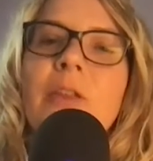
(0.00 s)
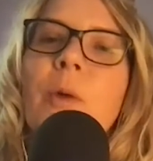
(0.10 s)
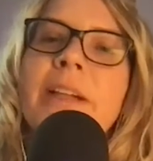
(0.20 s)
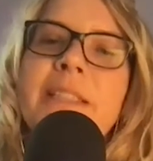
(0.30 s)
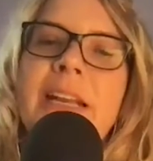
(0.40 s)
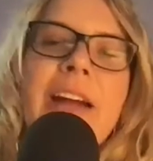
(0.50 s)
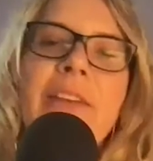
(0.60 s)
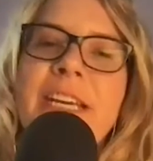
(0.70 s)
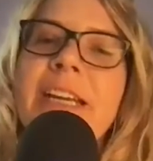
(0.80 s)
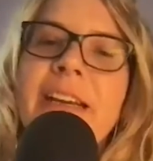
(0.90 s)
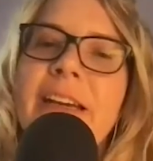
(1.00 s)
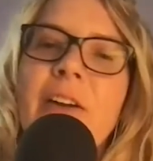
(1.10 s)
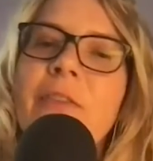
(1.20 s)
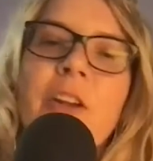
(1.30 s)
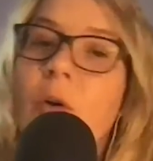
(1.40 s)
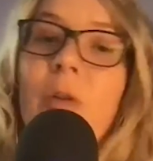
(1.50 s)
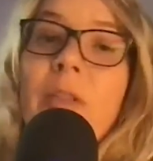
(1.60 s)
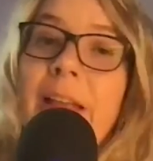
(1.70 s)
the ones that I've taken care of their whole